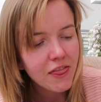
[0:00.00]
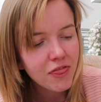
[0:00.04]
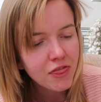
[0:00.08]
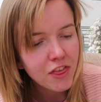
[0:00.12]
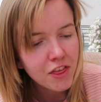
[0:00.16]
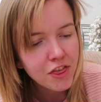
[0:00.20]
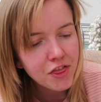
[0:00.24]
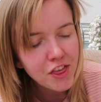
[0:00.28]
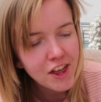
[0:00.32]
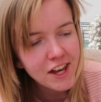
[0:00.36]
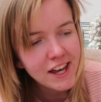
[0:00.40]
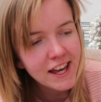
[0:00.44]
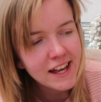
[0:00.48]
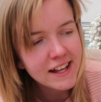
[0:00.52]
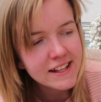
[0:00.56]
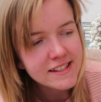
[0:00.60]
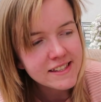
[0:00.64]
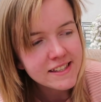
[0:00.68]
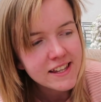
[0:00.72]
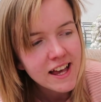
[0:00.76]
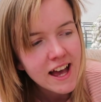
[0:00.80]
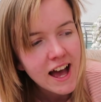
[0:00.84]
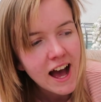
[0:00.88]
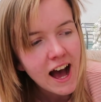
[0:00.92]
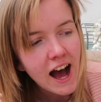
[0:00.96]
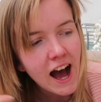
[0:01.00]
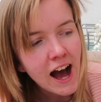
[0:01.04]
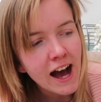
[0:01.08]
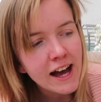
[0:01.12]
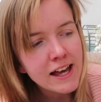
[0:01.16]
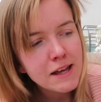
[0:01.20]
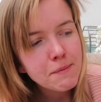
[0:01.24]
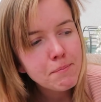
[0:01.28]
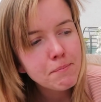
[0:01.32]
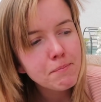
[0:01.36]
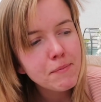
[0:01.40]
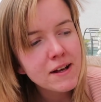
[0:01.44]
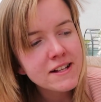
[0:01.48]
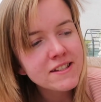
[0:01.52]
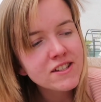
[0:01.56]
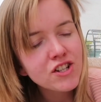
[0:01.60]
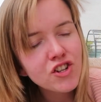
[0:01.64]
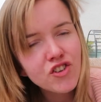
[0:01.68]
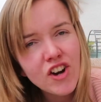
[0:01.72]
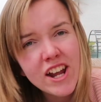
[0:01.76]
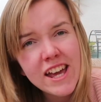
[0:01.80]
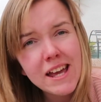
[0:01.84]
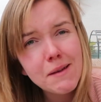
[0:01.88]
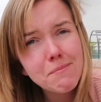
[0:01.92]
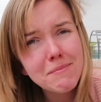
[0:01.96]
the thing is, I it's
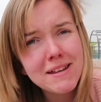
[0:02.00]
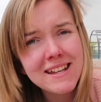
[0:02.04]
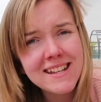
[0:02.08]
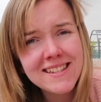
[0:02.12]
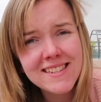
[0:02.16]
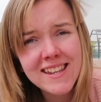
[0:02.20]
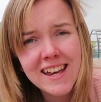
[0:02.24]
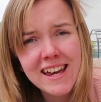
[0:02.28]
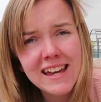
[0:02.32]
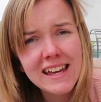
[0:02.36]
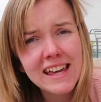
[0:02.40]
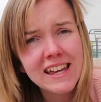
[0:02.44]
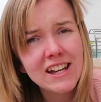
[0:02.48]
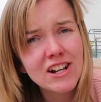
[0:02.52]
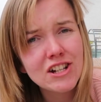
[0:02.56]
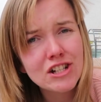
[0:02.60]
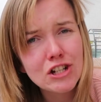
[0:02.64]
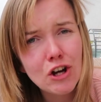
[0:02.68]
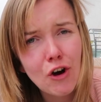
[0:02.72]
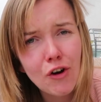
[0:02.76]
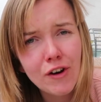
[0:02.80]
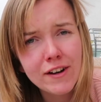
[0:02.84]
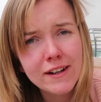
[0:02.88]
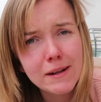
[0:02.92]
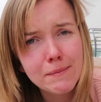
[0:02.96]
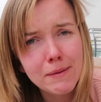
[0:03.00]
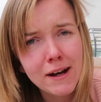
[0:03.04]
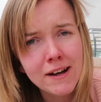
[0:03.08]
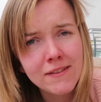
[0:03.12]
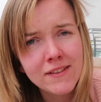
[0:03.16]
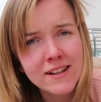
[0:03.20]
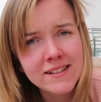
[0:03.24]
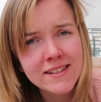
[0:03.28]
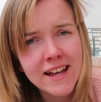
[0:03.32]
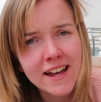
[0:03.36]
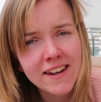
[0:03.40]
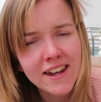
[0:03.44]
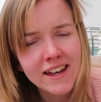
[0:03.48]
great me sitting here talking about this